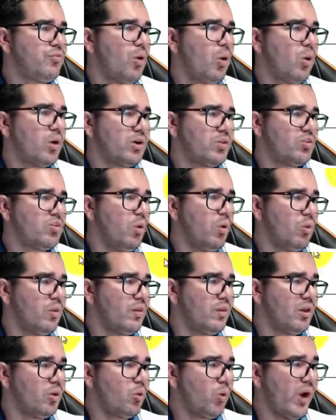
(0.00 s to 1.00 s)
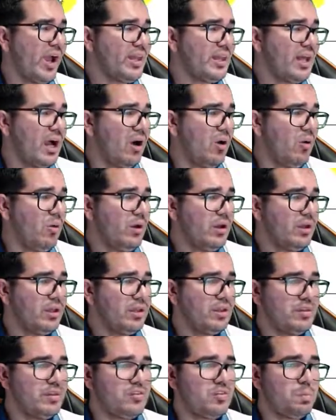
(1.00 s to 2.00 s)
So right now,
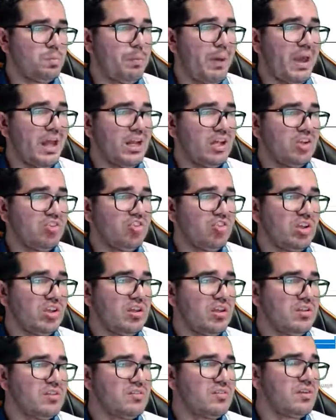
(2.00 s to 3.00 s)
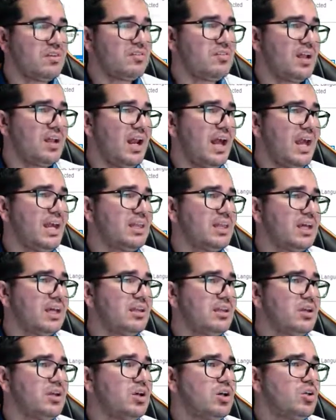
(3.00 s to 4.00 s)
Spanish is selected.
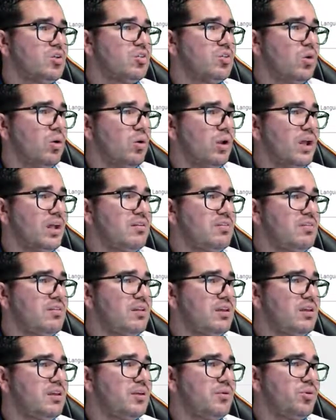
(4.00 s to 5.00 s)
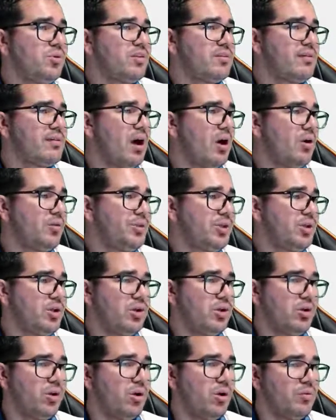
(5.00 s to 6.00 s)
So let's see the result here
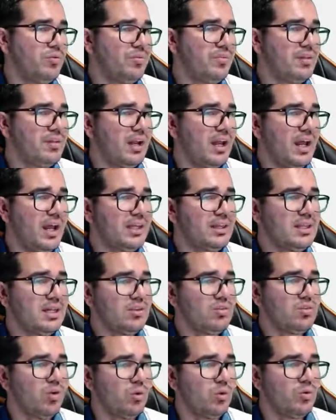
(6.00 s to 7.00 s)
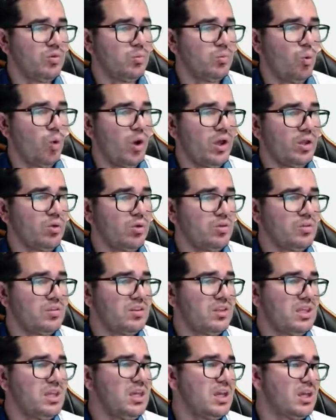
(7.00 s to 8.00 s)
on selected. So Buenos
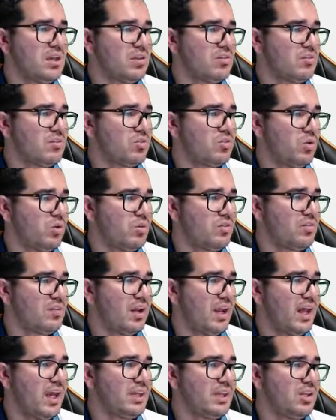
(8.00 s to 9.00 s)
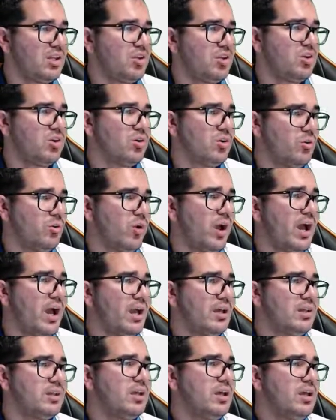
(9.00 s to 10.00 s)
Dias. So it's selected here, right?
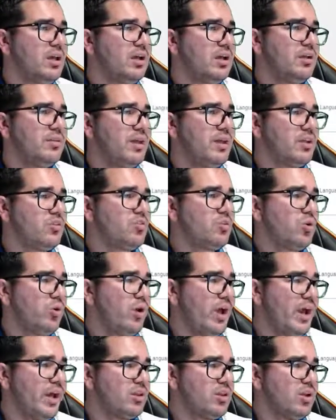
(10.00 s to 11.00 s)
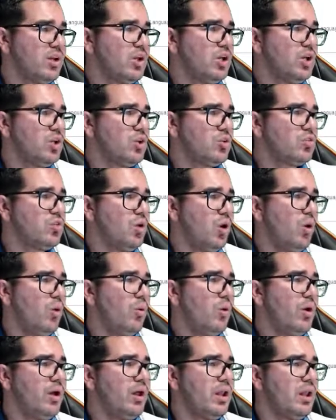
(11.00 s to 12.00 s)
That's correct. So
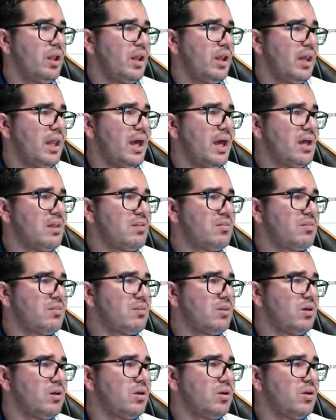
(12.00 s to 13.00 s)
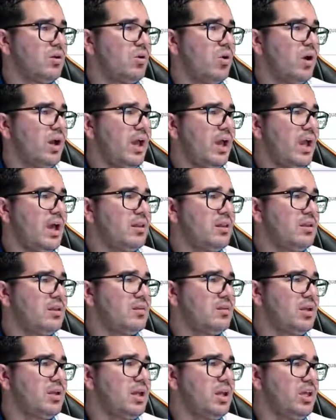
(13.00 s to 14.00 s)
let's go ahead and
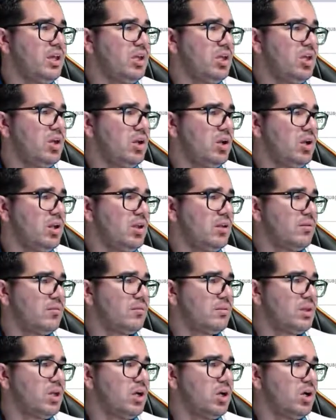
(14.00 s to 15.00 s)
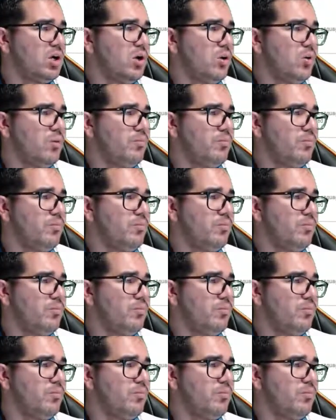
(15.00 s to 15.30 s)
click here and toggle